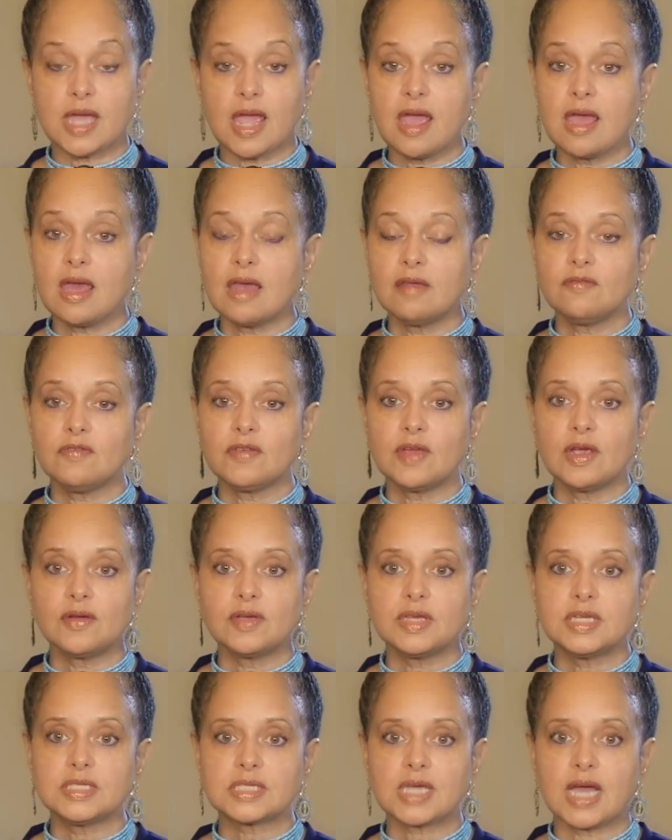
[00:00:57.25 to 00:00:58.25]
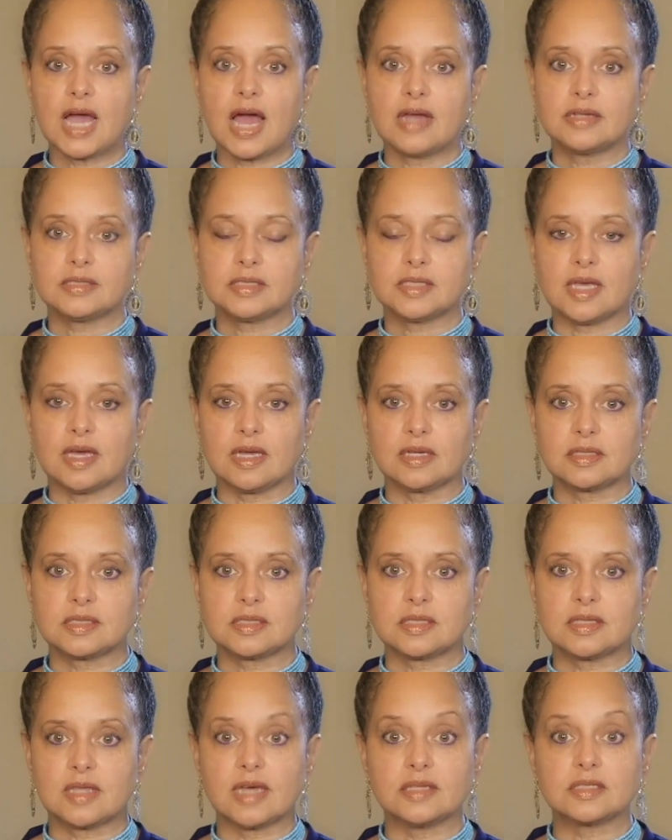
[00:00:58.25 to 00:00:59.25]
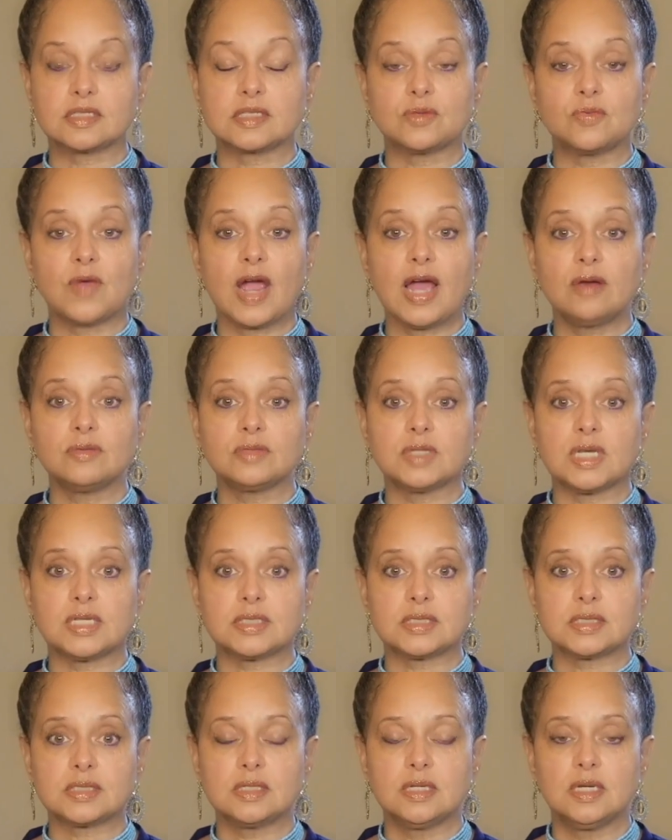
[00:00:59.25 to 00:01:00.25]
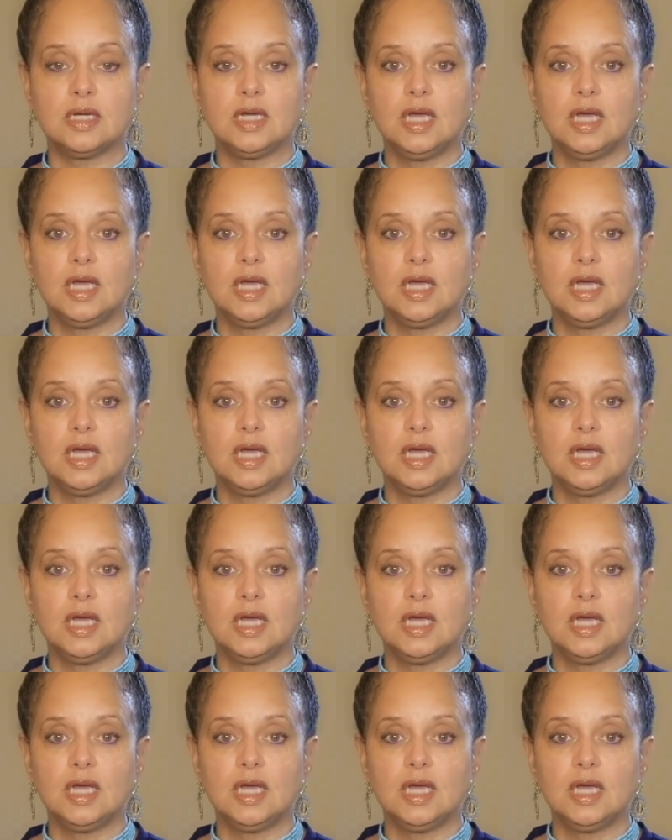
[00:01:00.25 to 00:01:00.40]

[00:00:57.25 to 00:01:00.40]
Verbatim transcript: and various contexts that surround us,